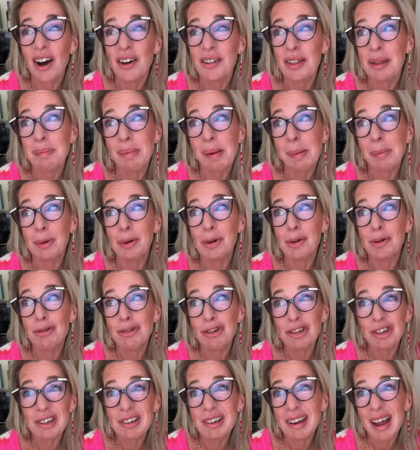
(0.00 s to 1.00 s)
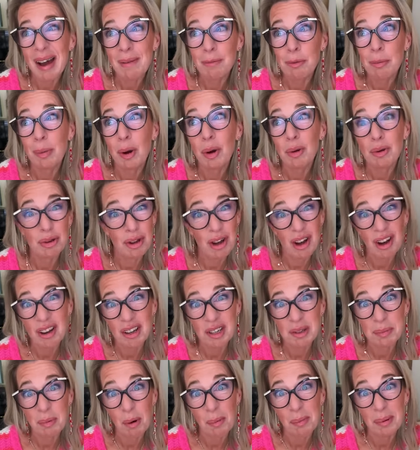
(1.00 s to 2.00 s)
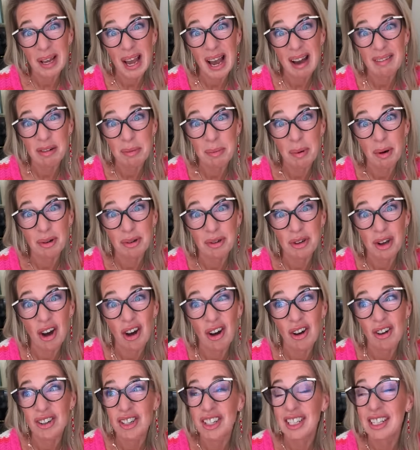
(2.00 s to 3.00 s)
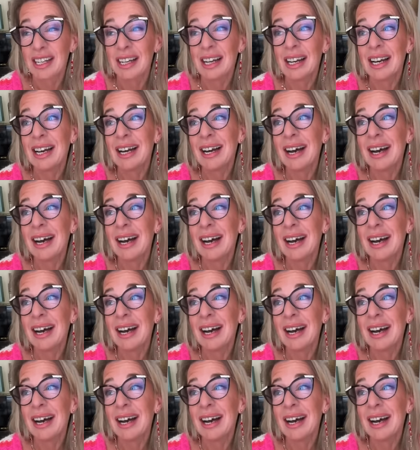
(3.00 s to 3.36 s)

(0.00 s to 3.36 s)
I think people who shouldn't have a podcast probably have a podcast.